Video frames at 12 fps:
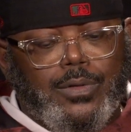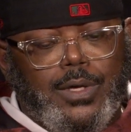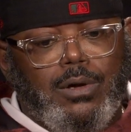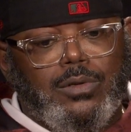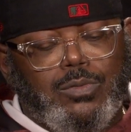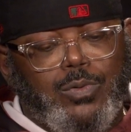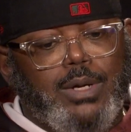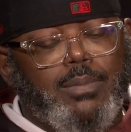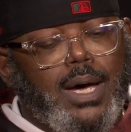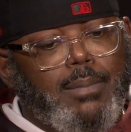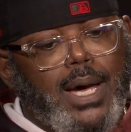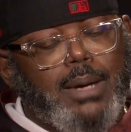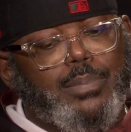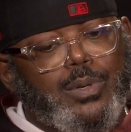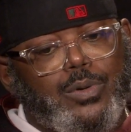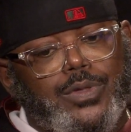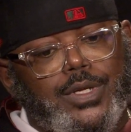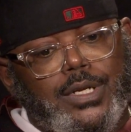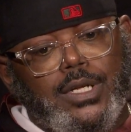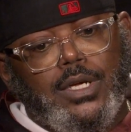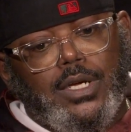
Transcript: they'll swing by my booth and,